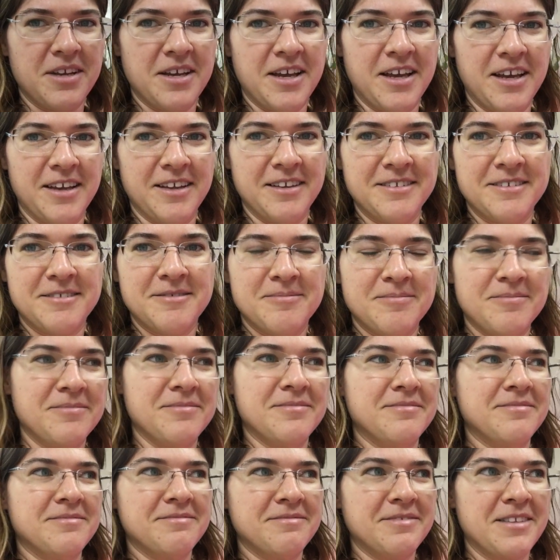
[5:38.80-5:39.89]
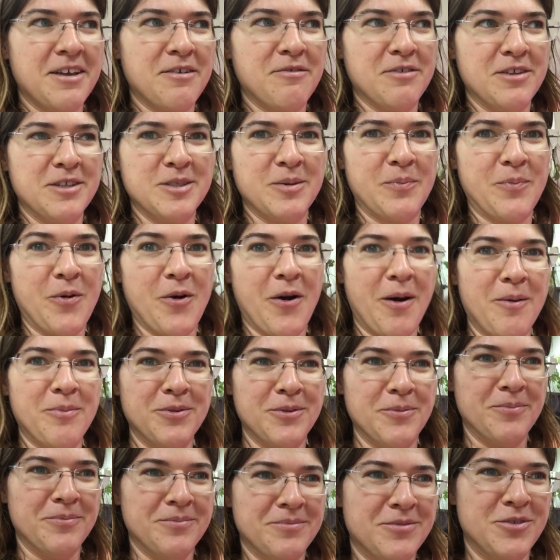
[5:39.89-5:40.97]
it if it's a
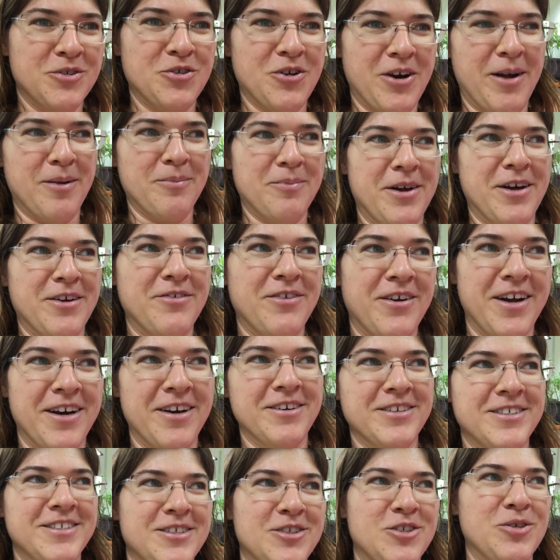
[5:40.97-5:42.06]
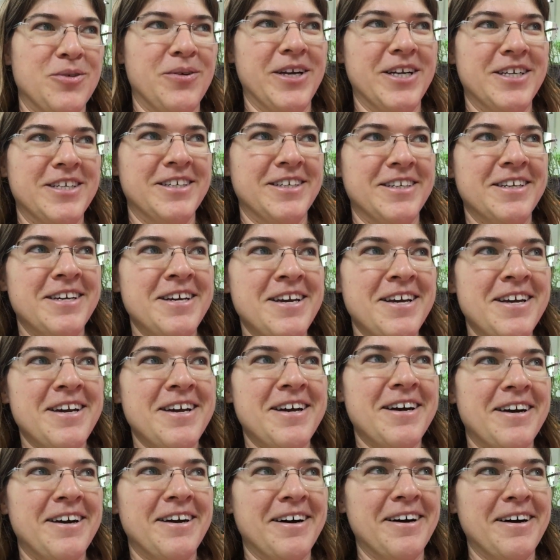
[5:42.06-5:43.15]
problem, trial by fire situation.
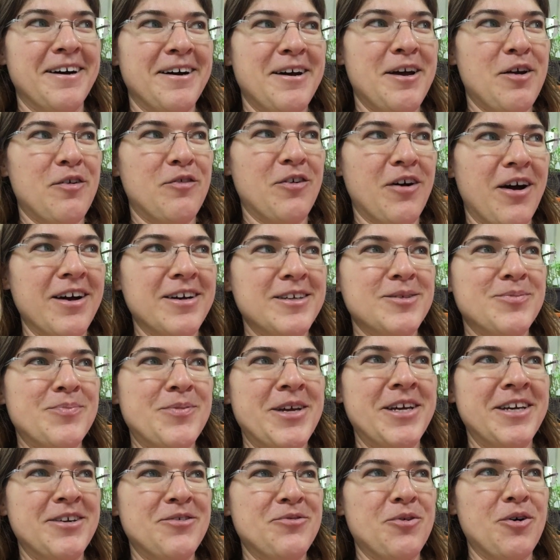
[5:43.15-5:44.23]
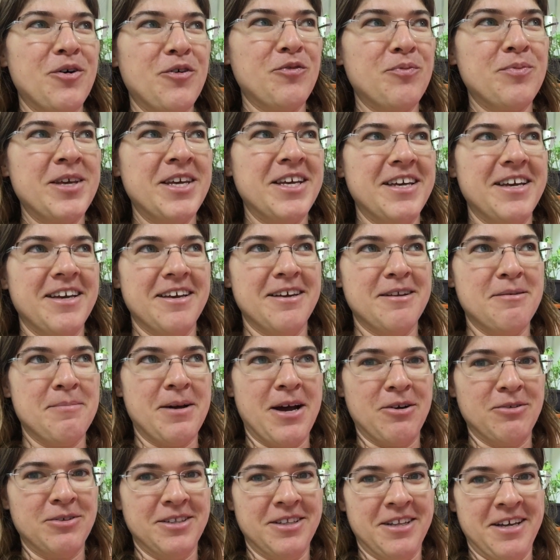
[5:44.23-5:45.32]
Fox pea, wolf pea, and
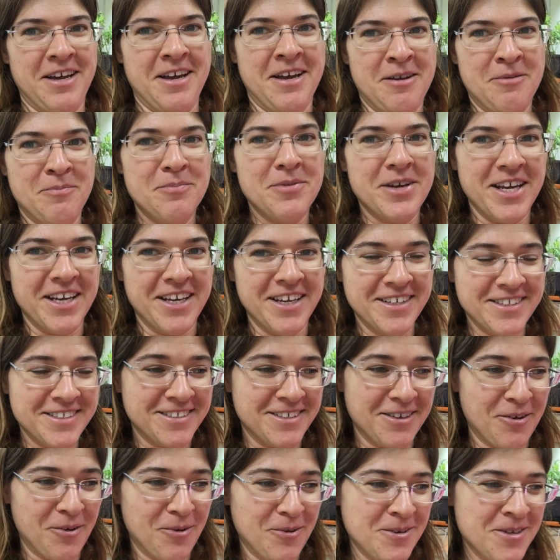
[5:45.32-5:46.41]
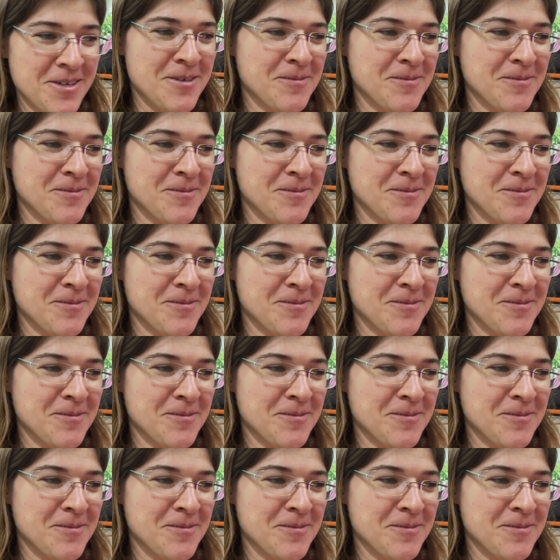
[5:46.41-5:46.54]
mountain lion pea. So